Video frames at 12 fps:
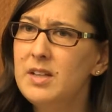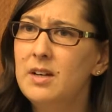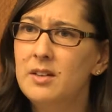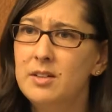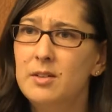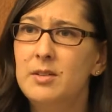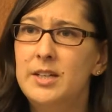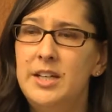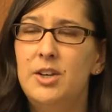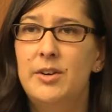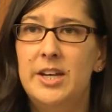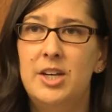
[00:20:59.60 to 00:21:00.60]
a little,
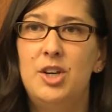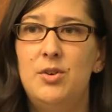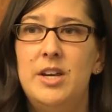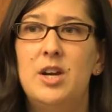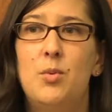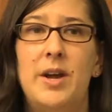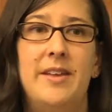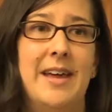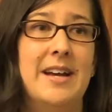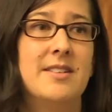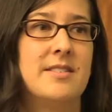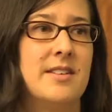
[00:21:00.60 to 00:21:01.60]
you know, in a unique way in
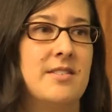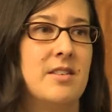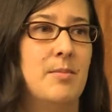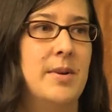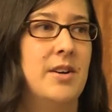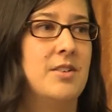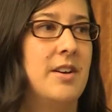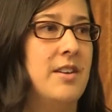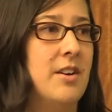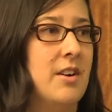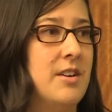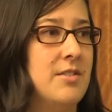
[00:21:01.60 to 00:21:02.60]
that sense compared to, I
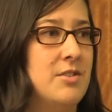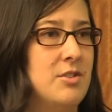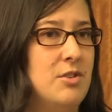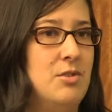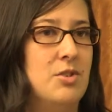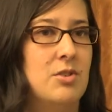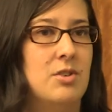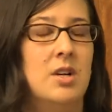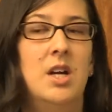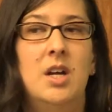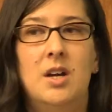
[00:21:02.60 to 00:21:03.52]
think, our institutional